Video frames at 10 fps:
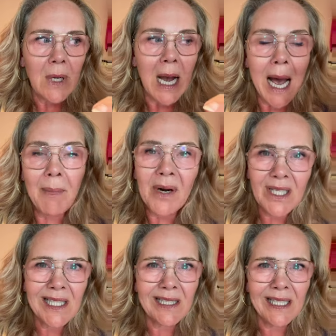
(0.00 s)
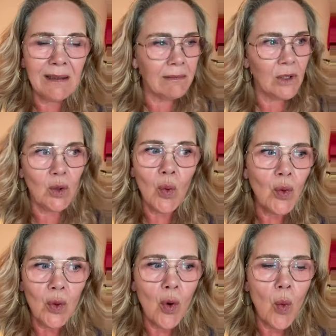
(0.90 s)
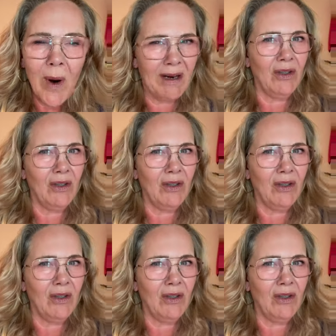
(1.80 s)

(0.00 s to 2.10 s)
I personally don't know where